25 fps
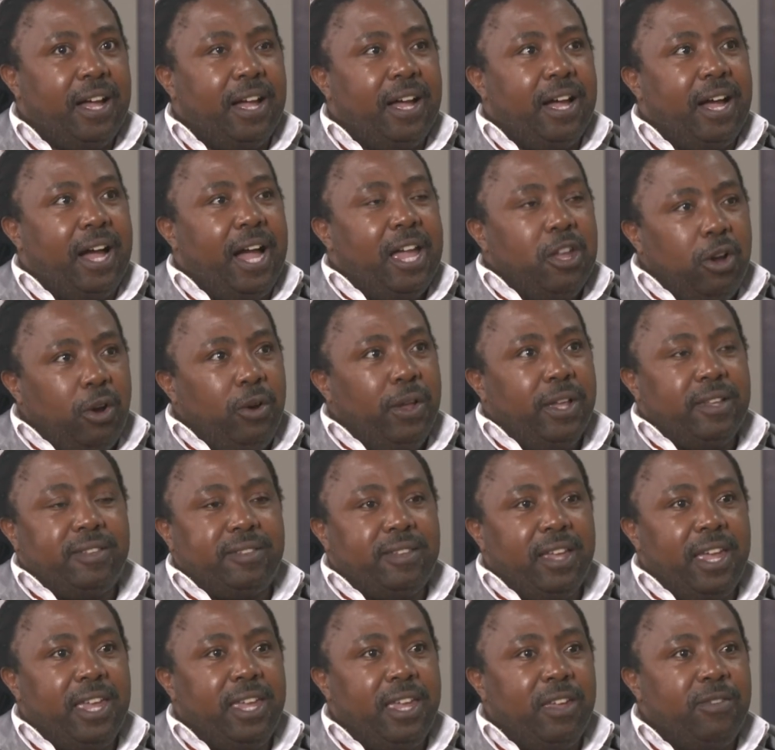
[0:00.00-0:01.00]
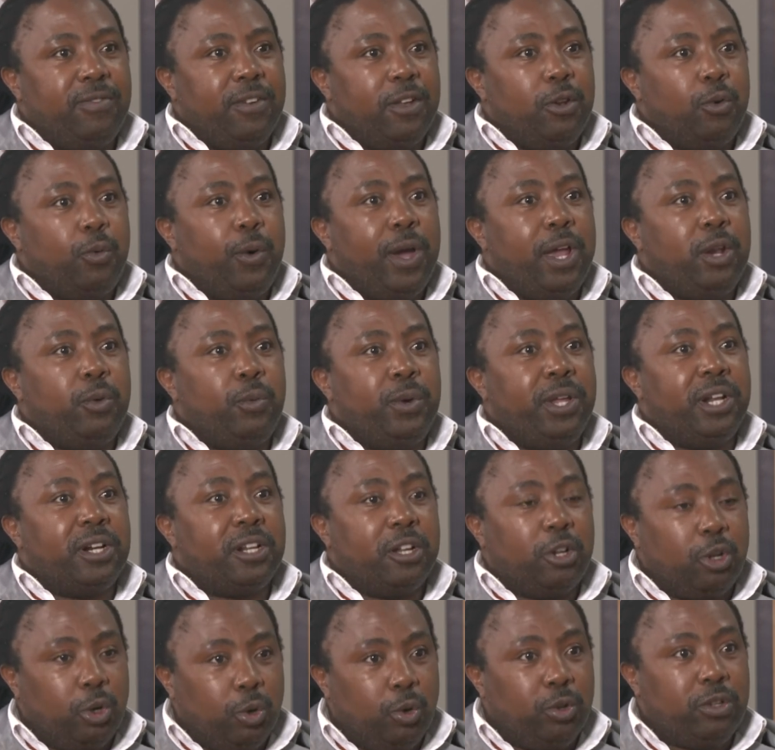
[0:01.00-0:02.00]
I always say, even when we
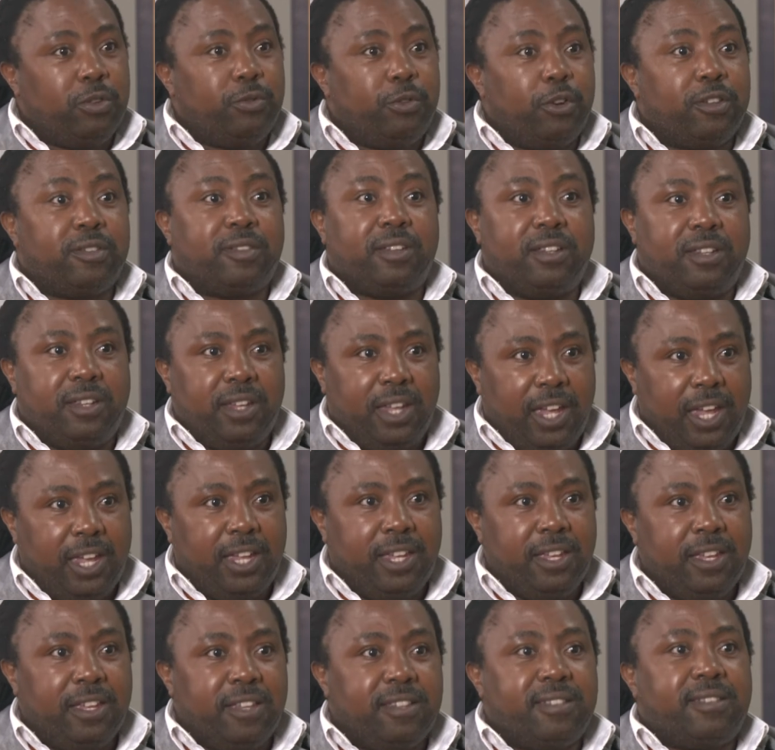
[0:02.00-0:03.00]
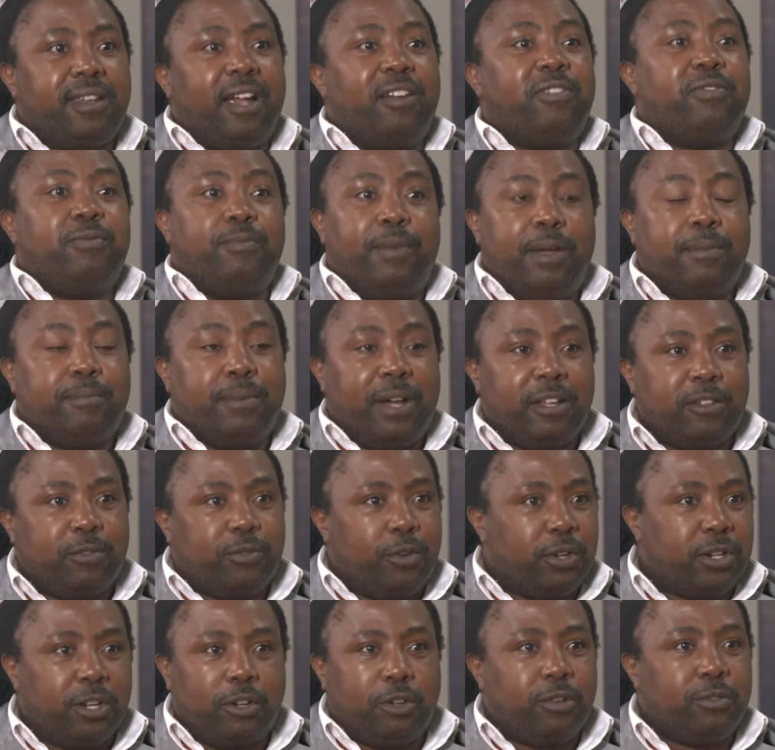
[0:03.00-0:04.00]
recruit for CDA, staff members
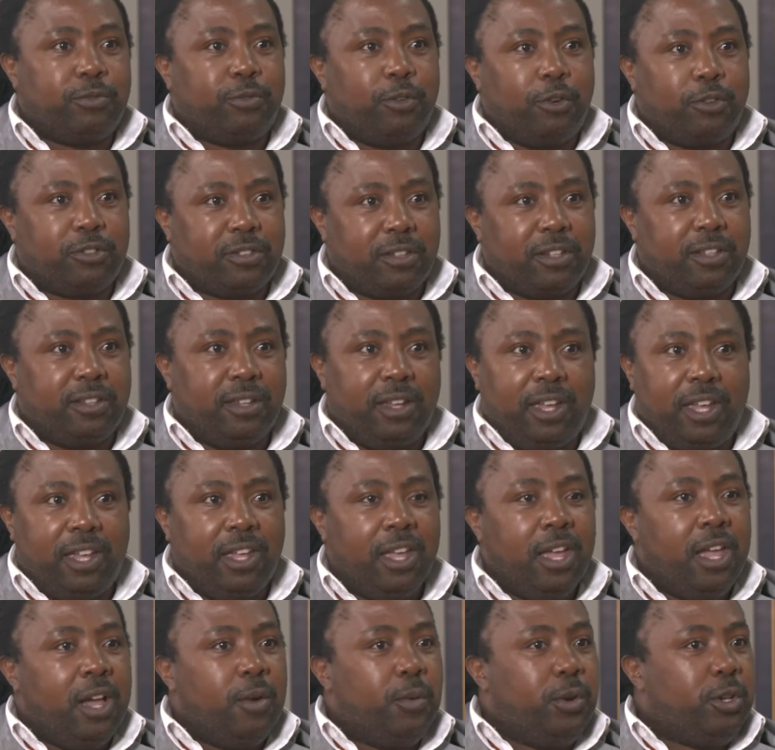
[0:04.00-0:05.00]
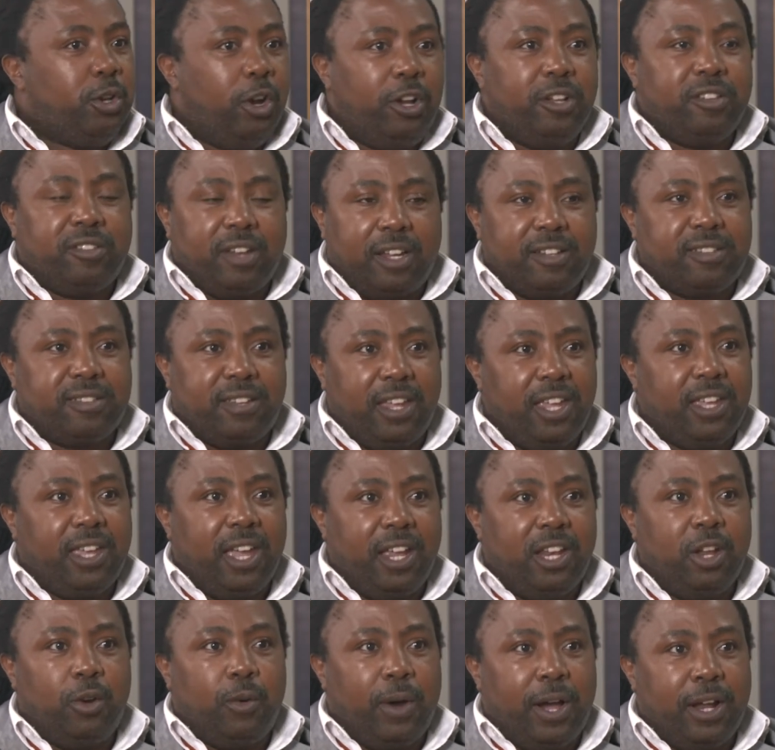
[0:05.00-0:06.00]
for CDA, we don't just take
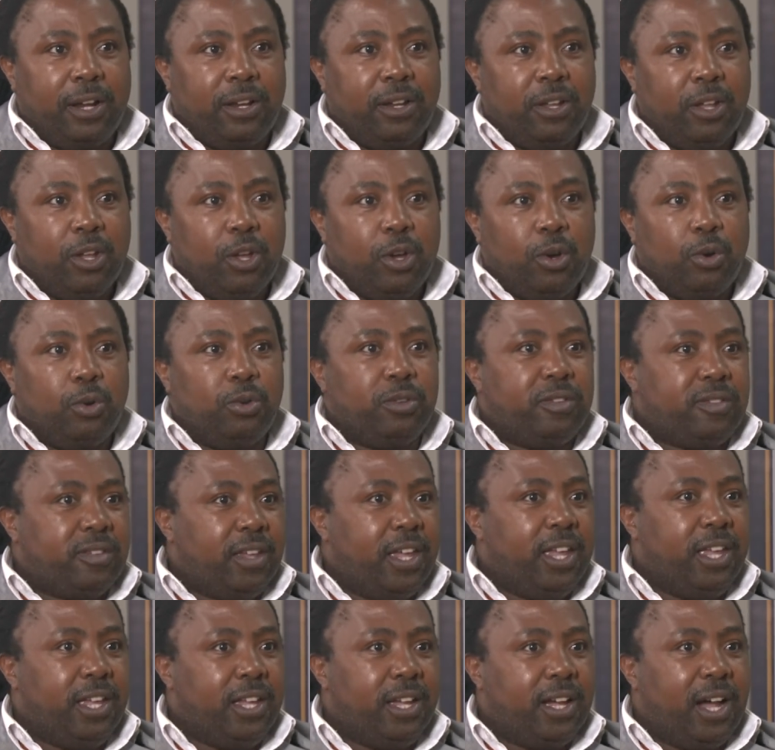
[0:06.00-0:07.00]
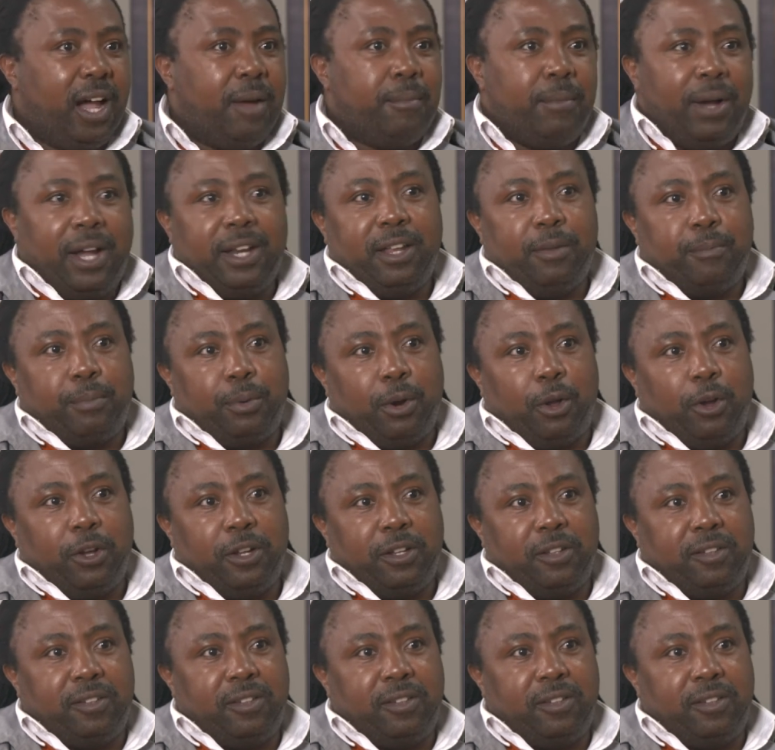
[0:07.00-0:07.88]
anyone who's saying, I'm unemployed.